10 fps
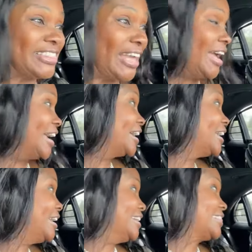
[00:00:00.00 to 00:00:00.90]

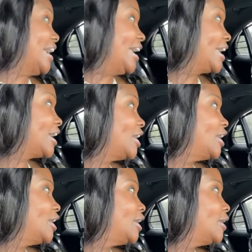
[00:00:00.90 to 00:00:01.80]
No, there's
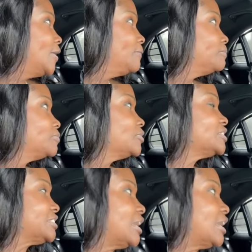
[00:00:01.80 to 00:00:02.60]
probably some classes. You wouldn't